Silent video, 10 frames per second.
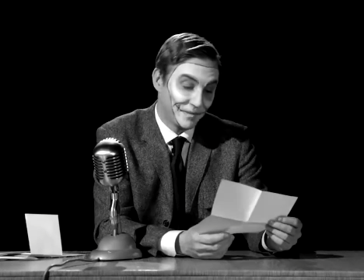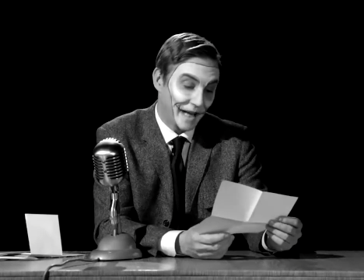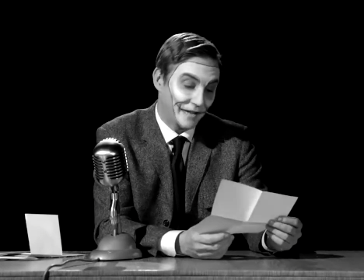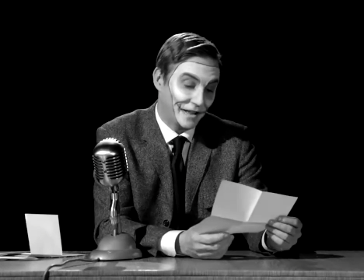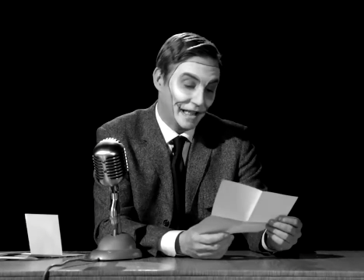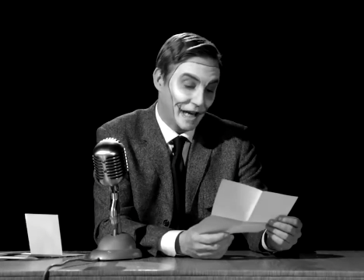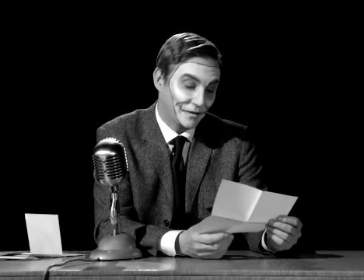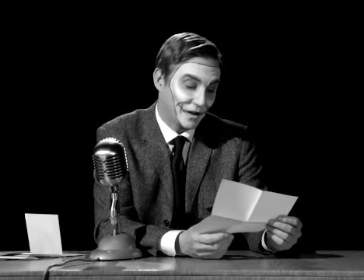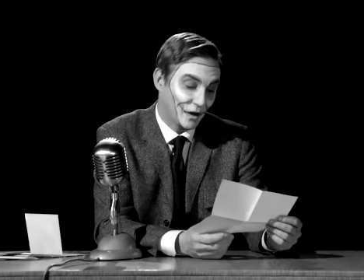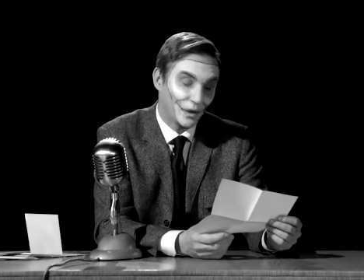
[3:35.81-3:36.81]
and he left
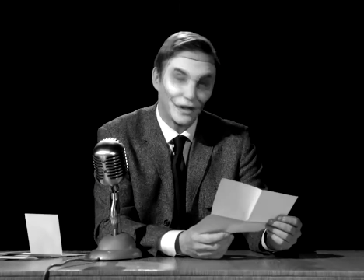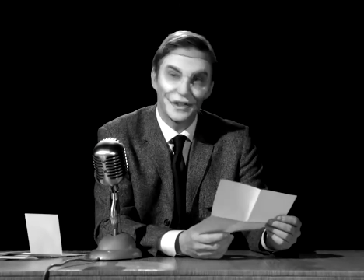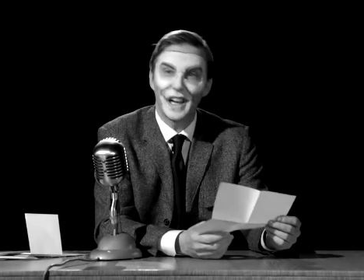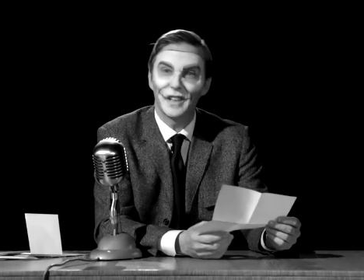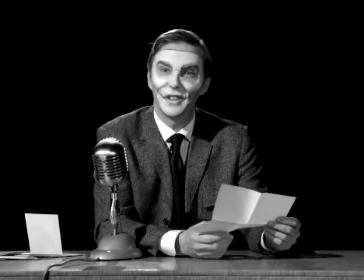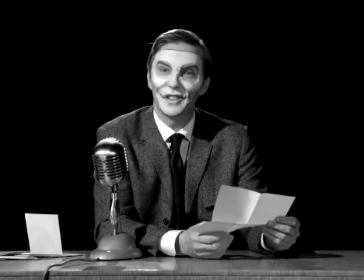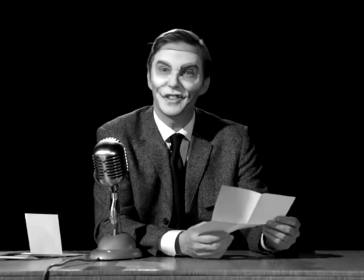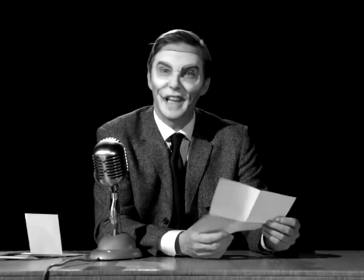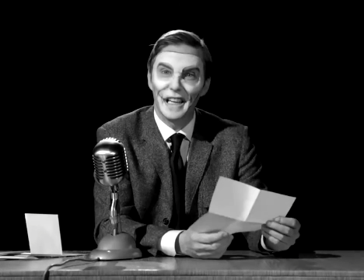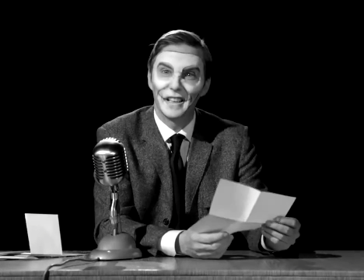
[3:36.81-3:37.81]
it there on the side of the
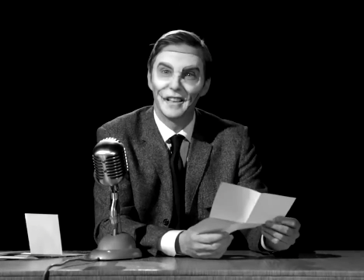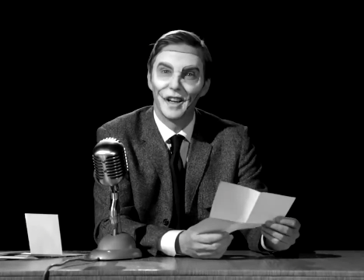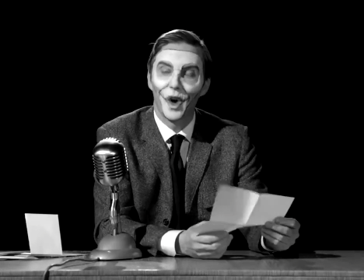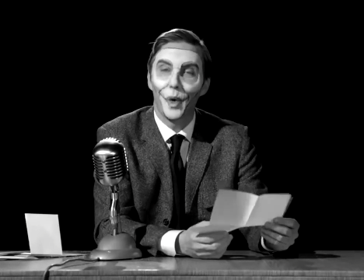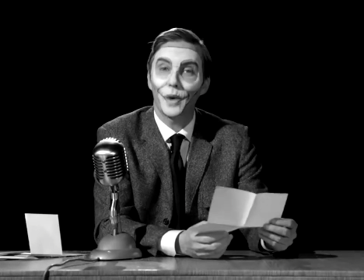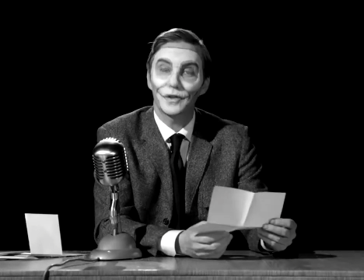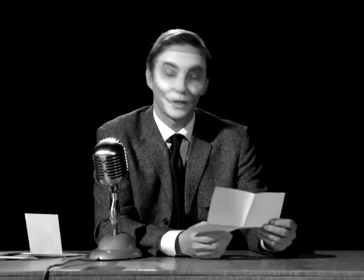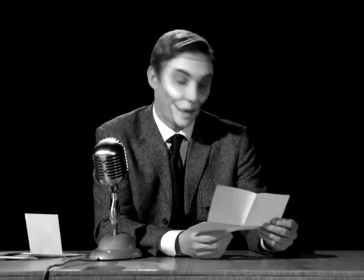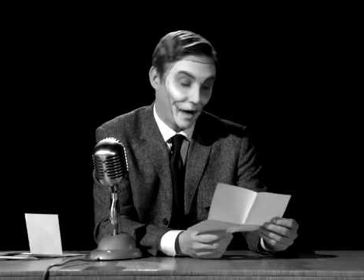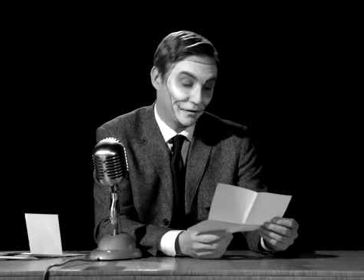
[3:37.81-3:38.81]
sink. What's
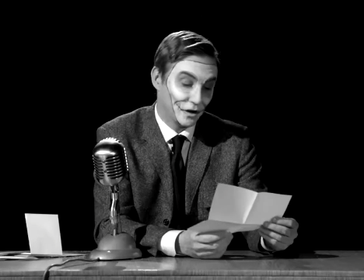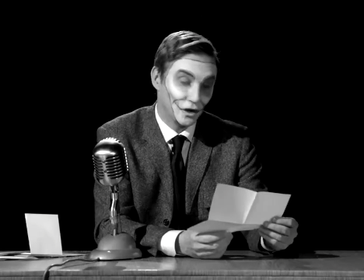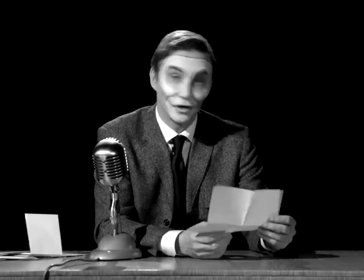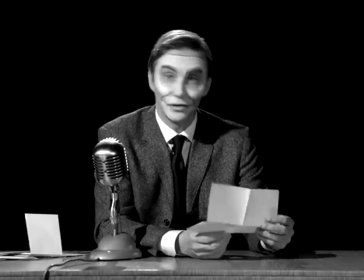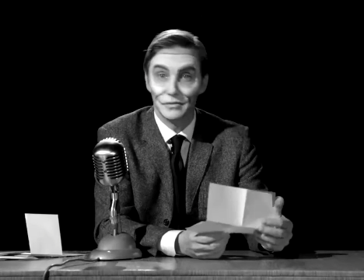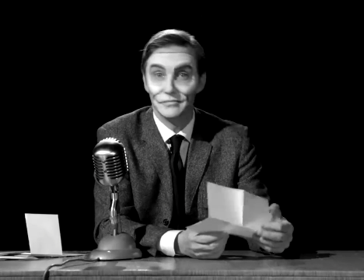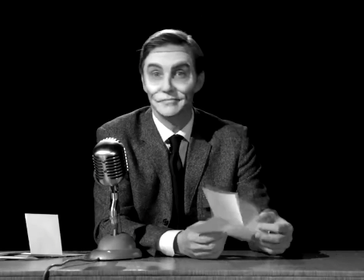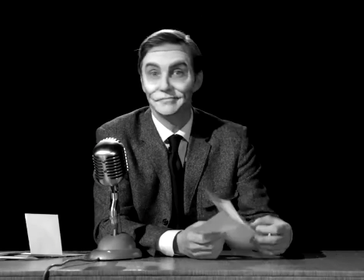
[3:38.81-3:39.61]
a wife to do?